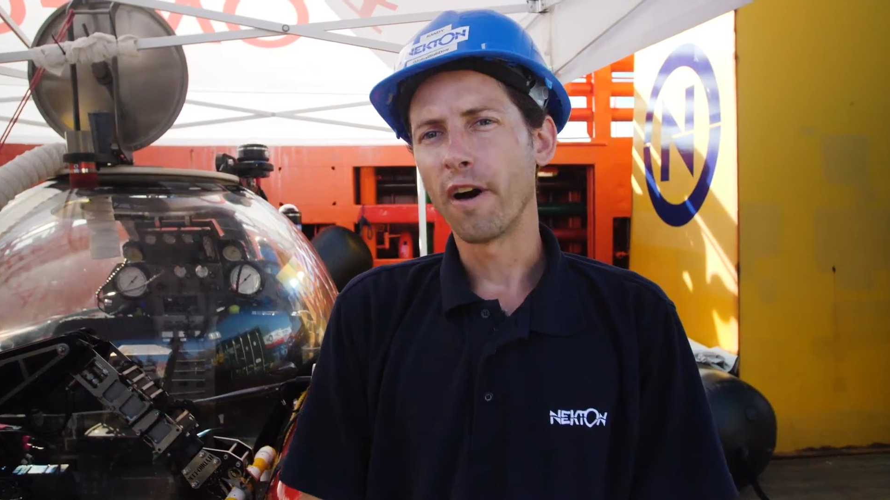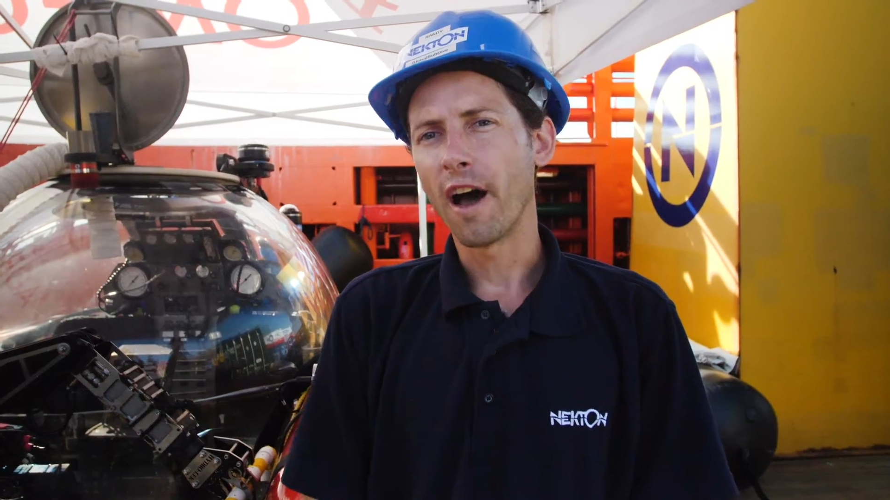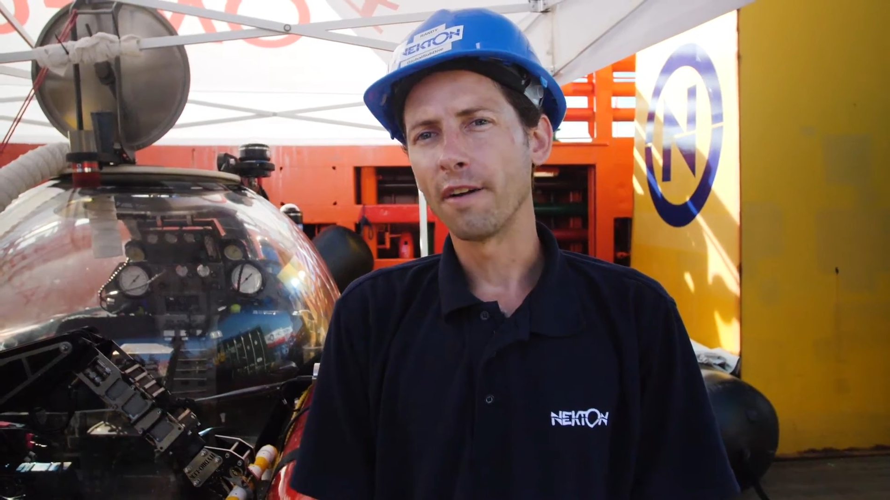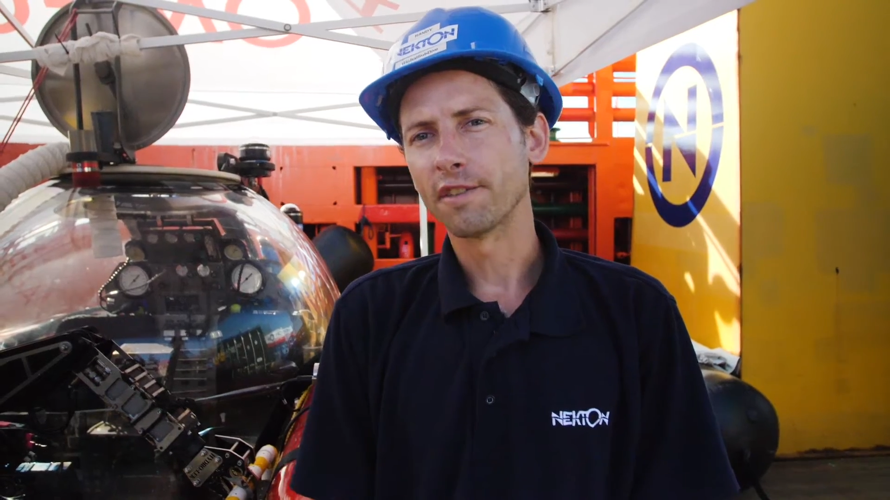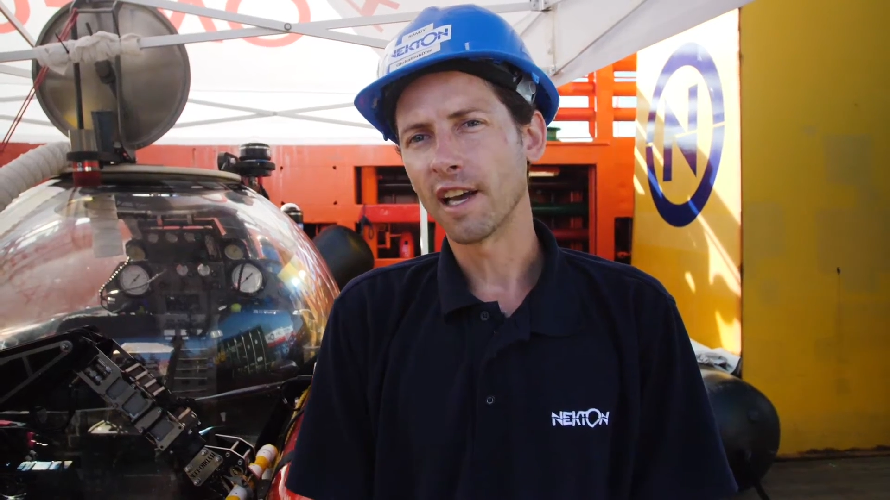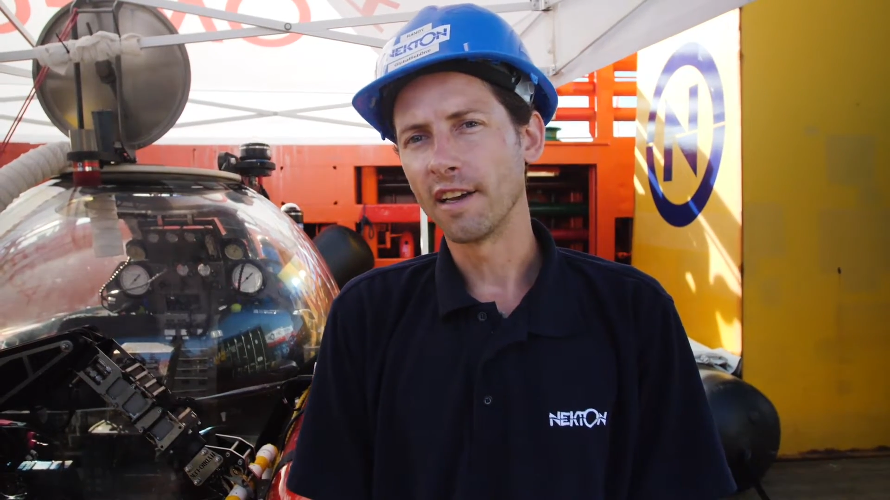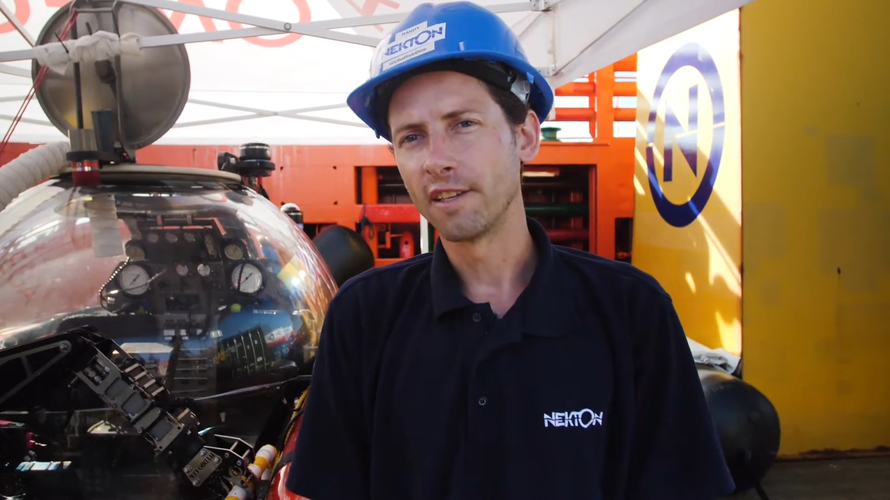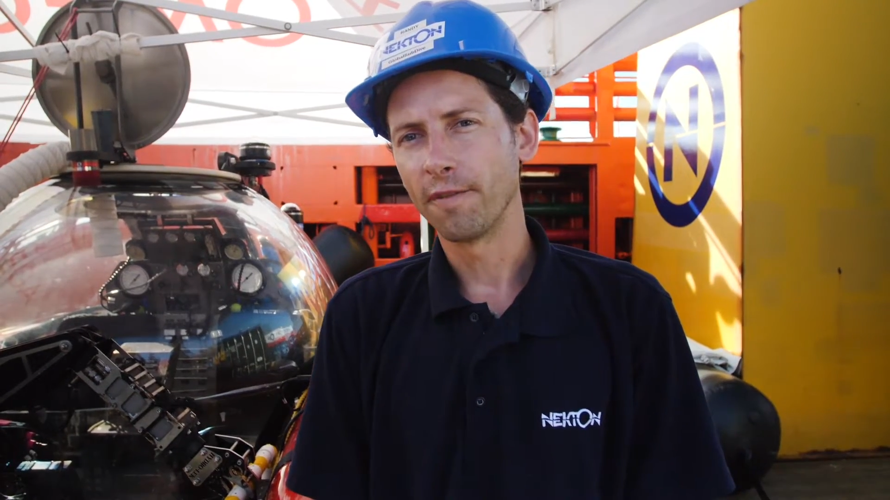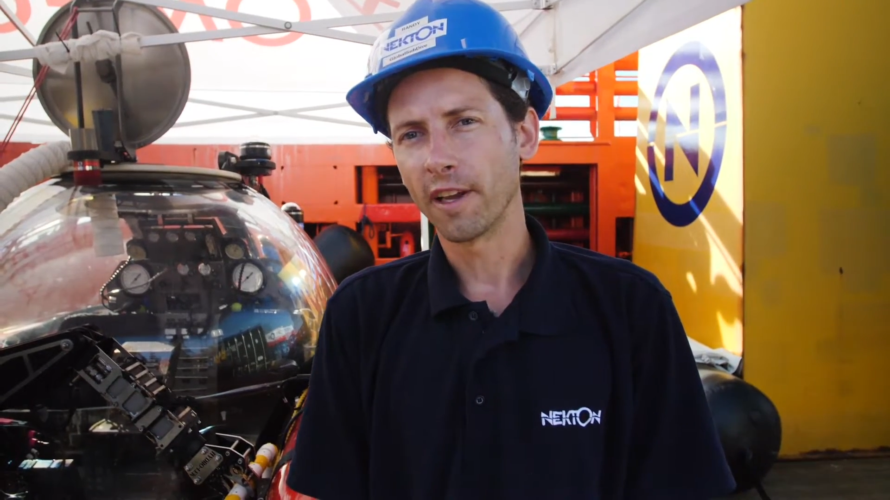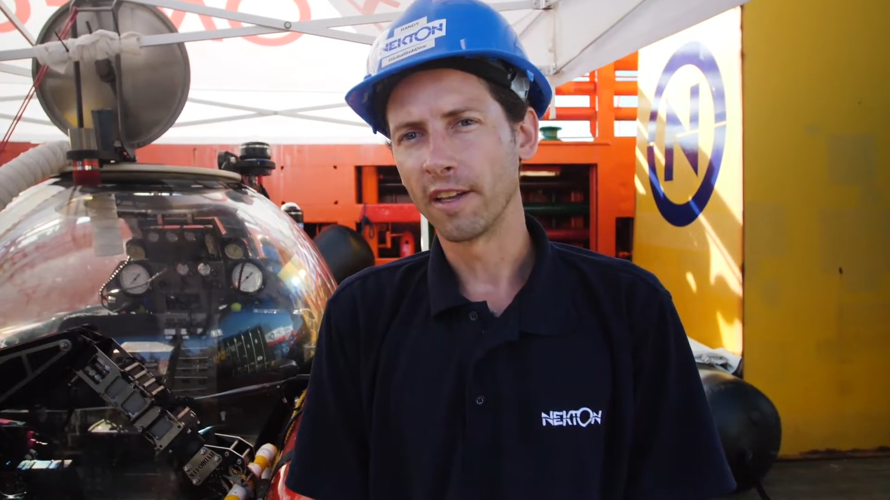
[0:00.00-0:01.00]
5
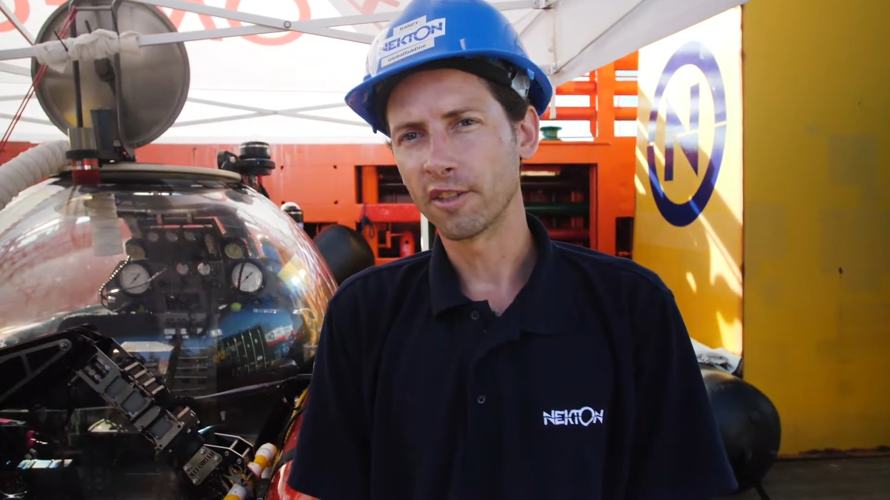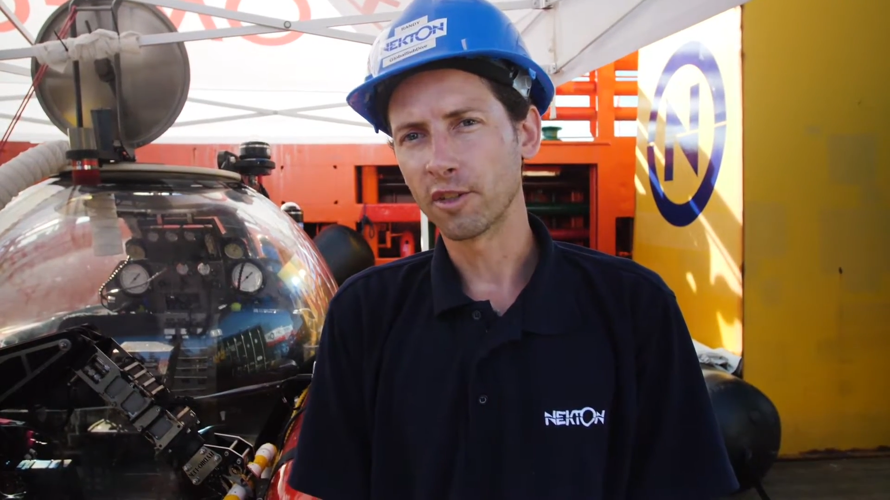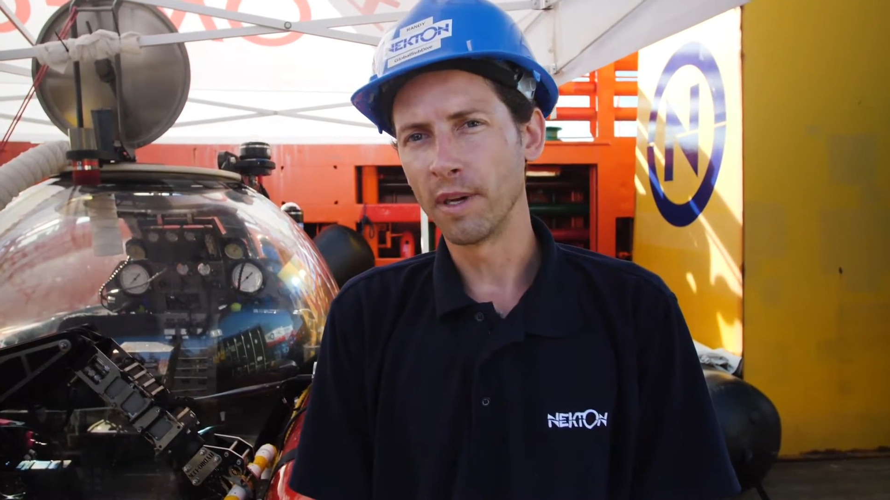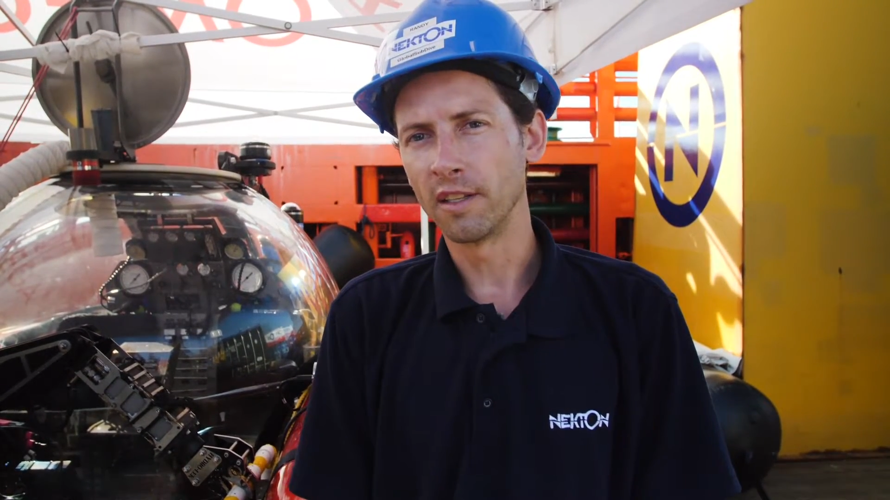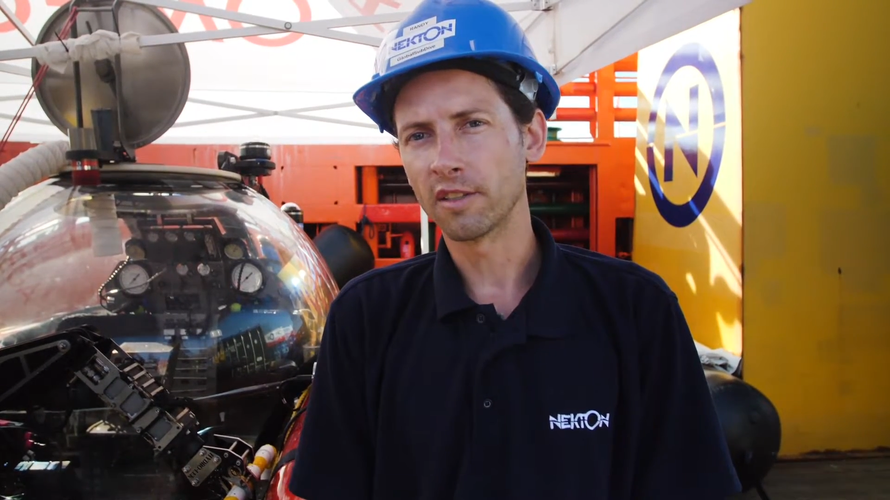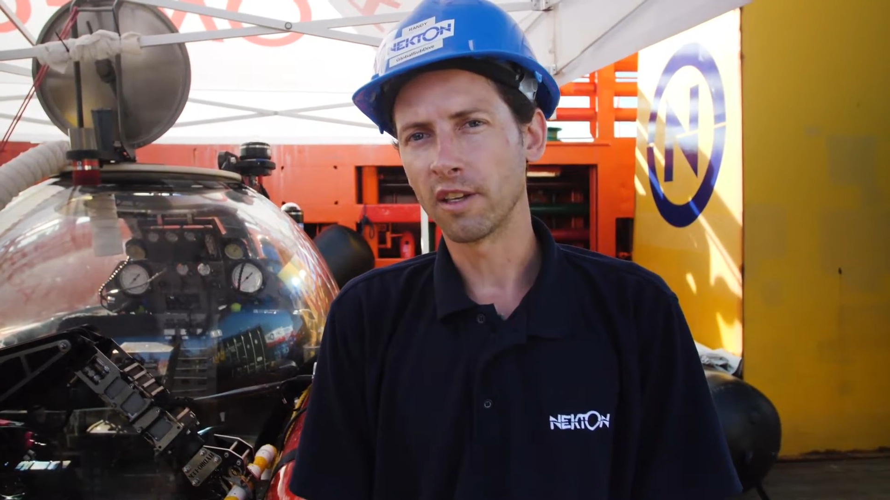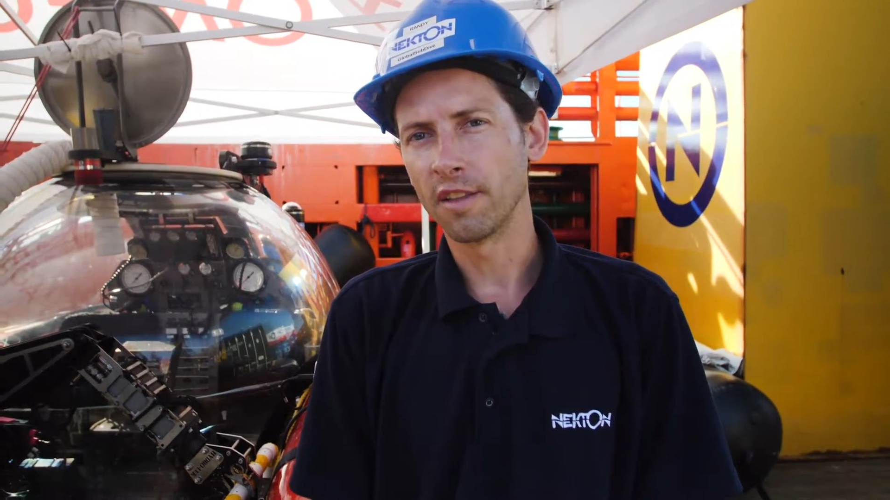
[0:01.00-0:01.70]
scientific instruments